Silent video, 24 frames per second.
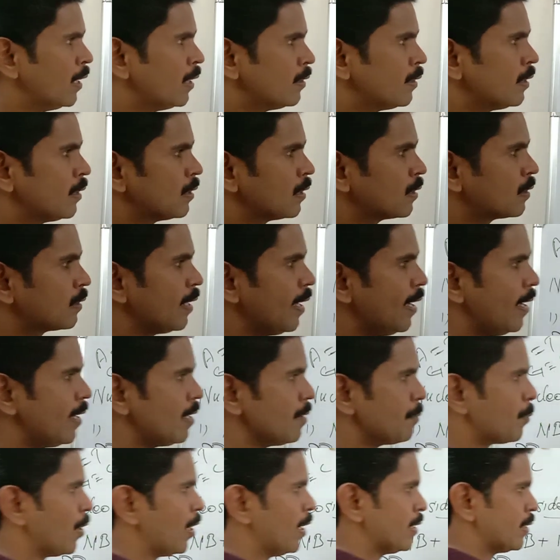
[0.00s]
Then the
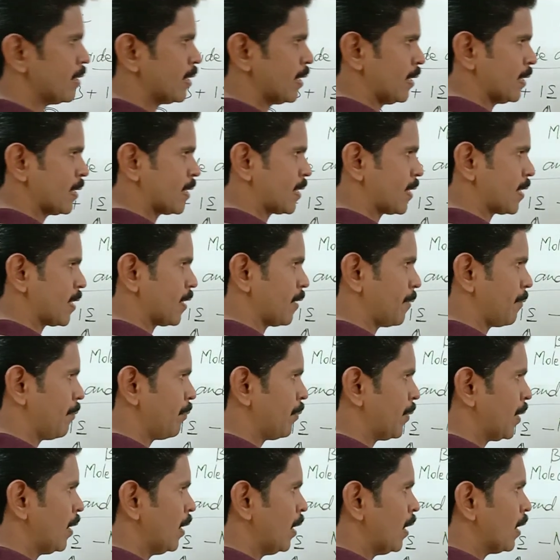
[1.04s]
third point is
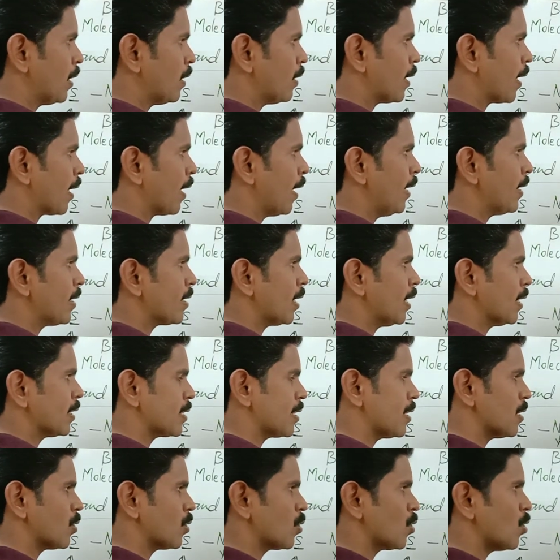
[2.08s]
the
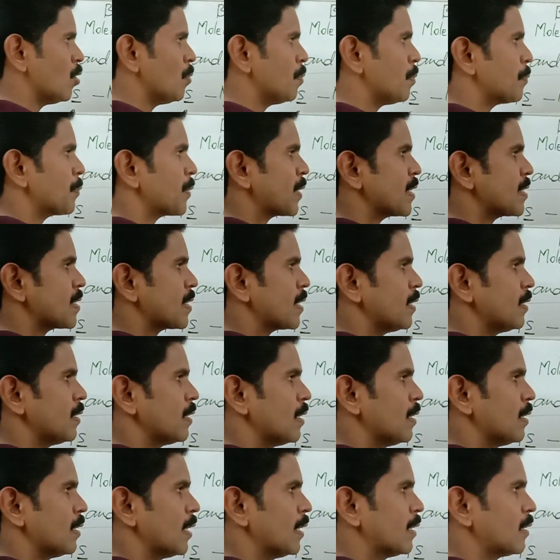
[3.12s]
hydroxyl group present
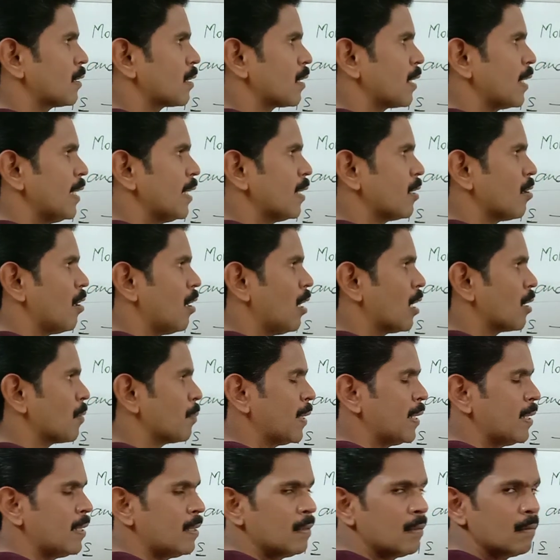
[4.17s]
in the
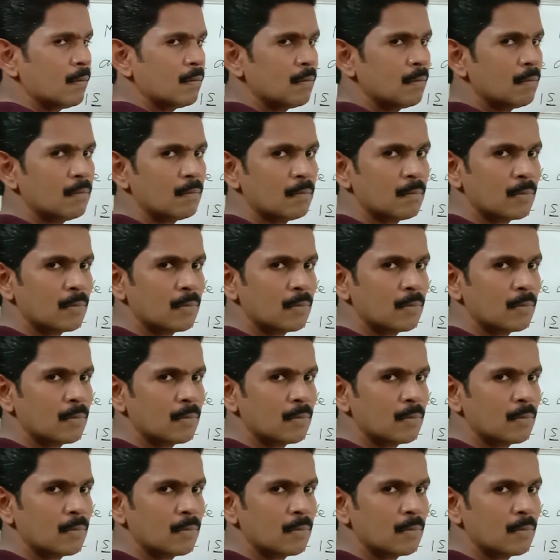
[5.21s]
3-carbon